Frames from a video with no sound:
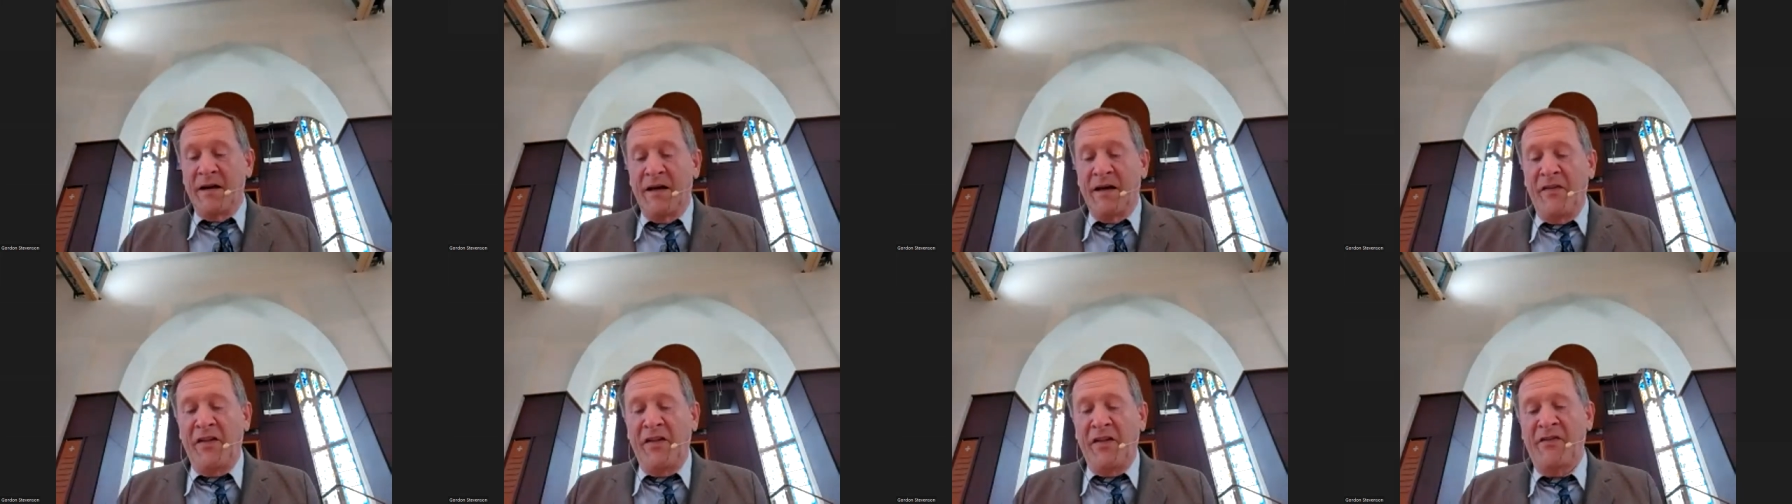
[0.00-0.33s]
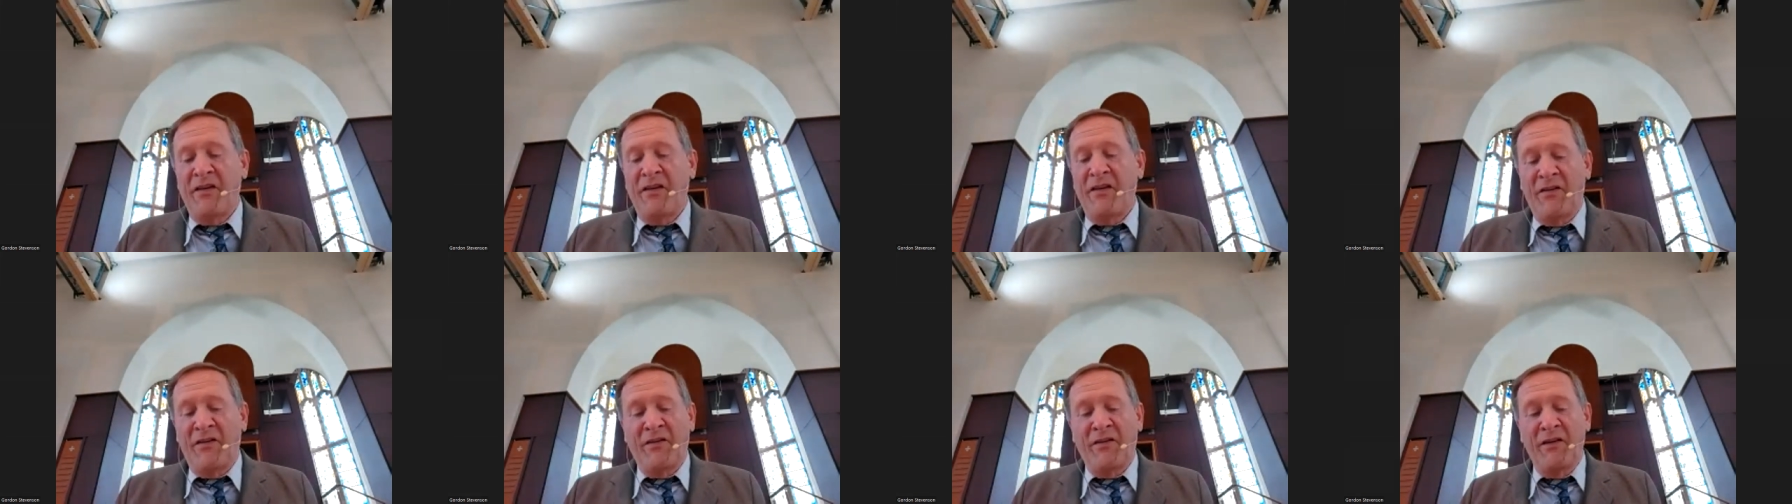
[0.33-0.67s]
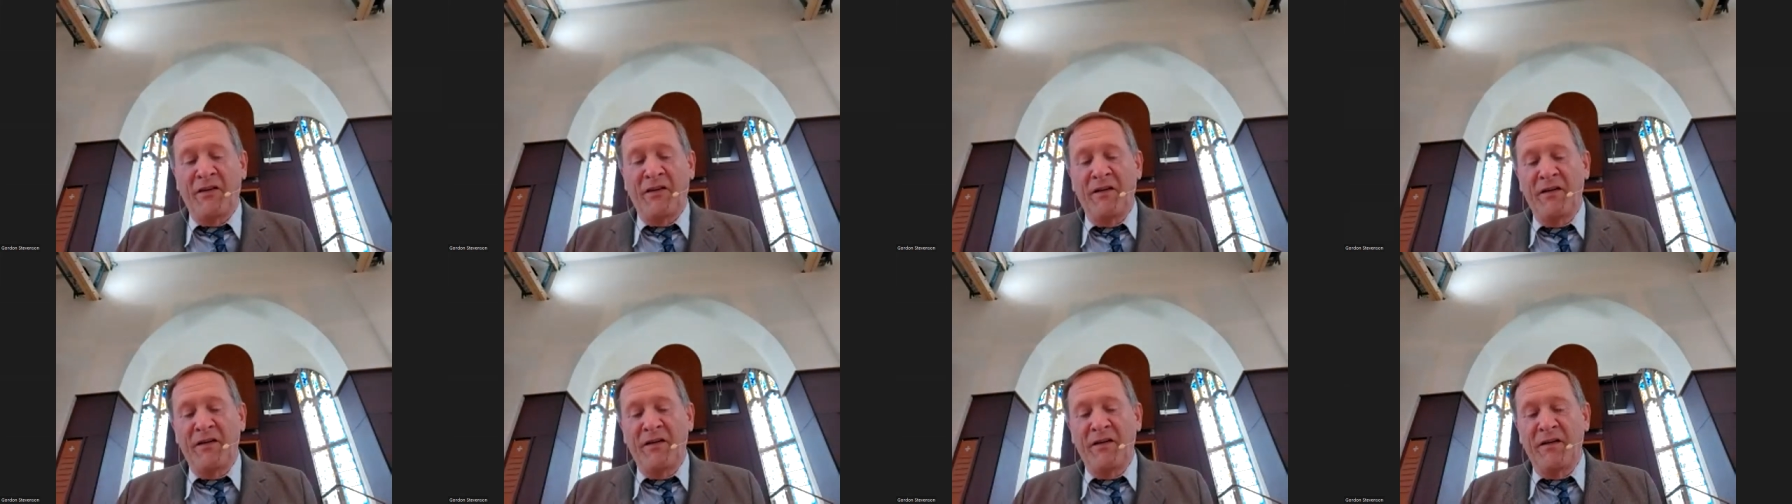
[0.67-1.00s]
And this
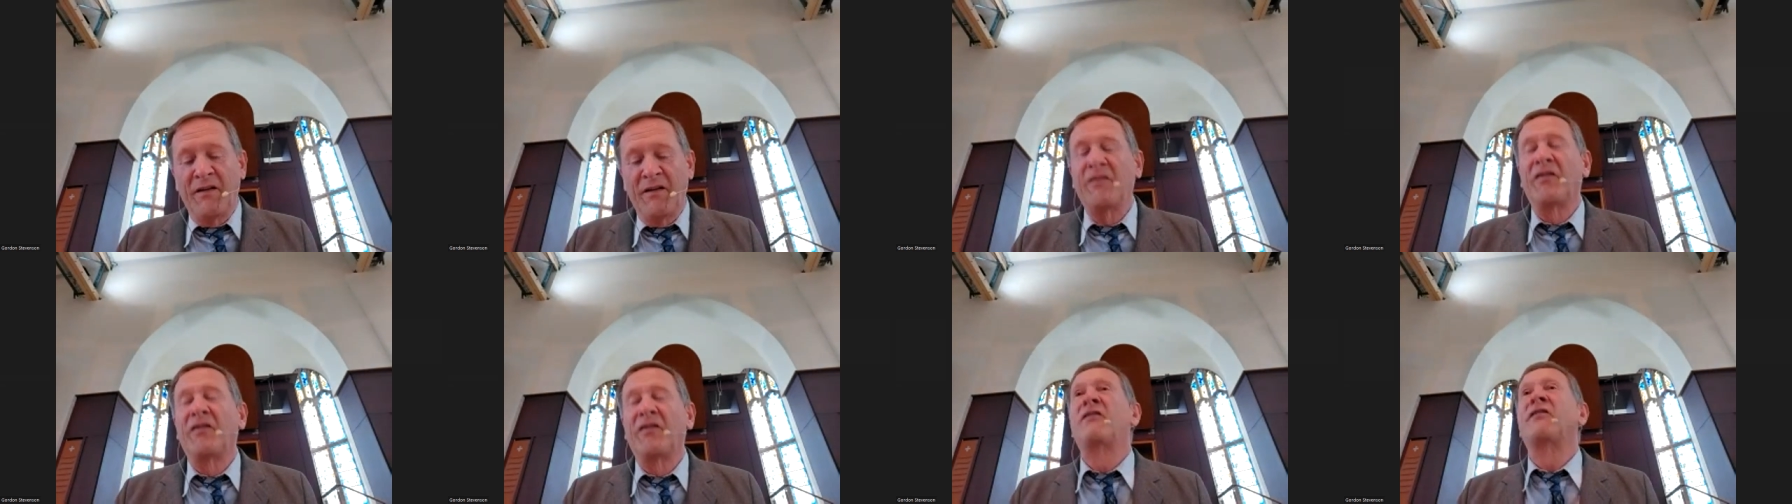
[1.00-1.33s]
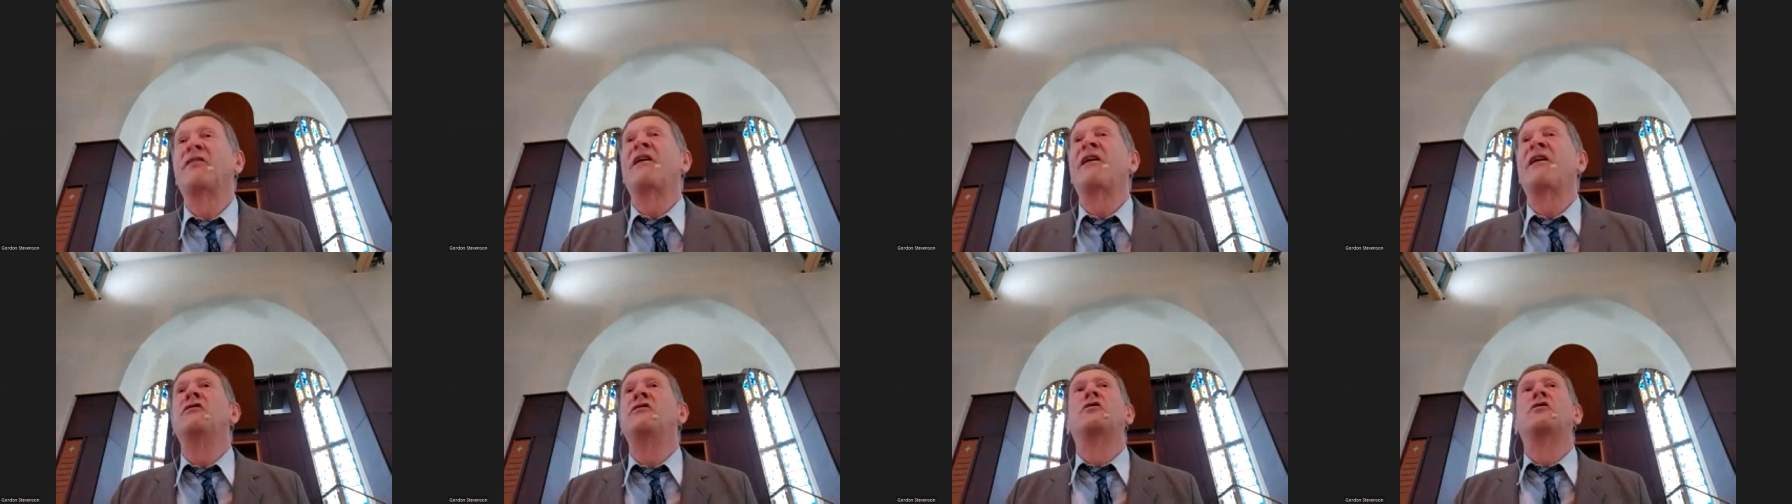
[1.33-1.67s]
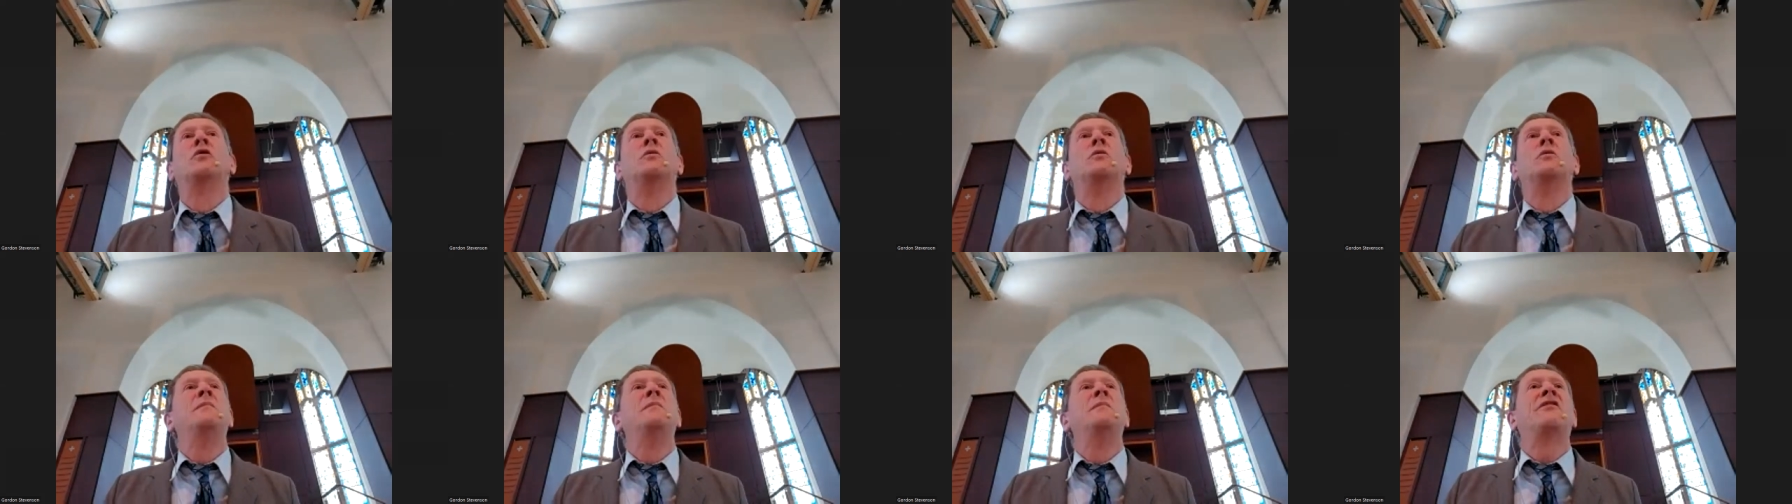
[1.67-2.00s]
is the
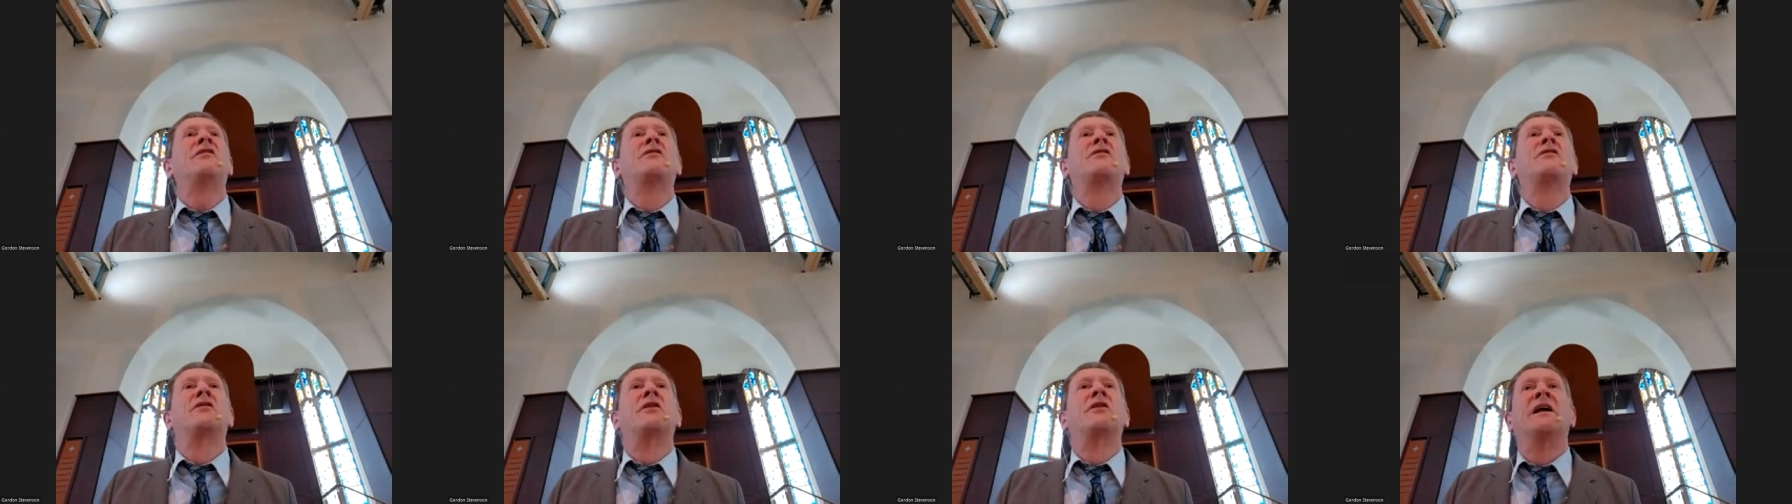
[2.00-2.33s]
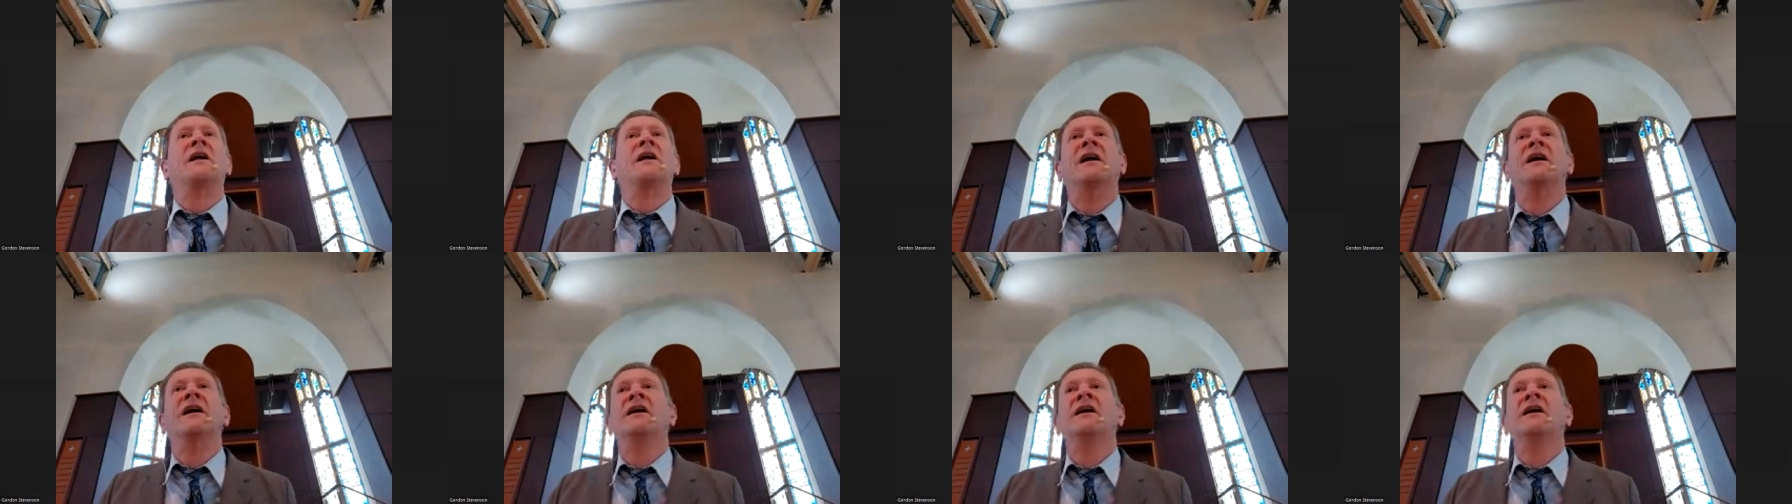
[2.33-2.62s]
central mystery